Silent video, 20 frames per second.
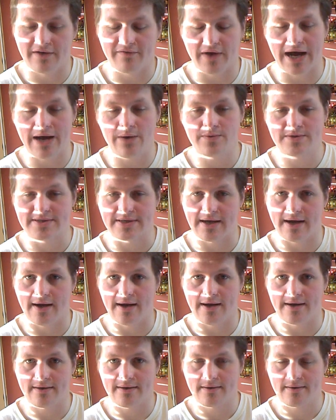If I was
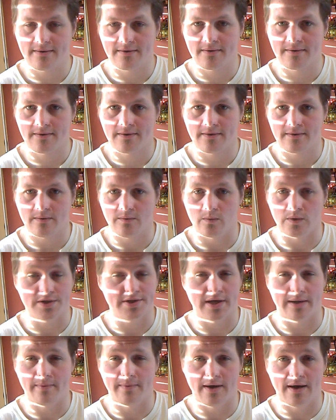God,
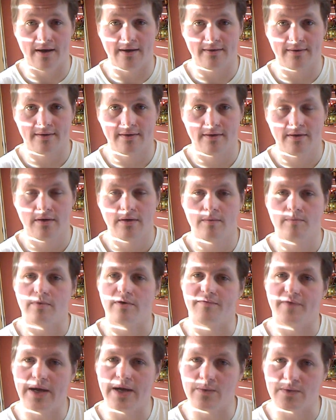which I'm not,
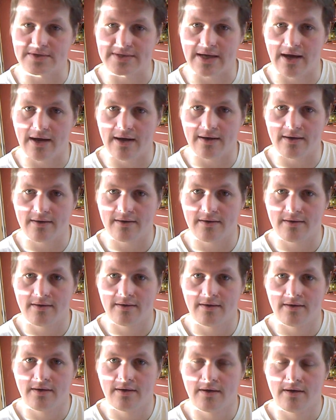but if I was God,
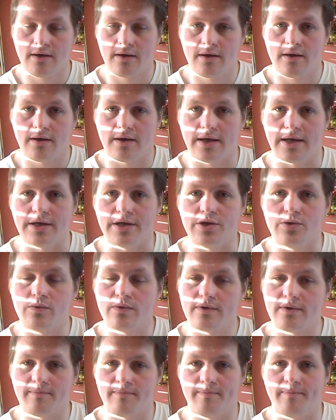and you
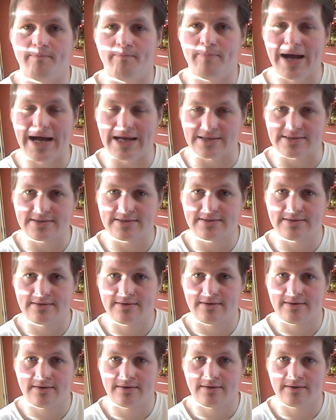were the best
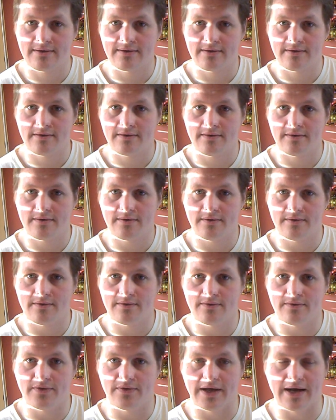
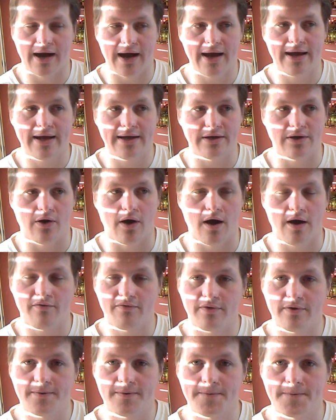that I had to
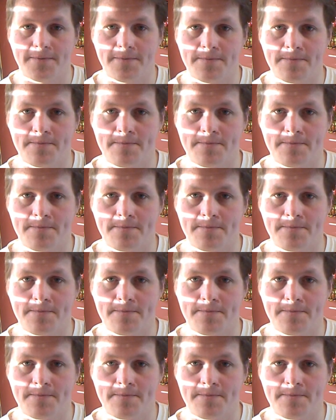offer,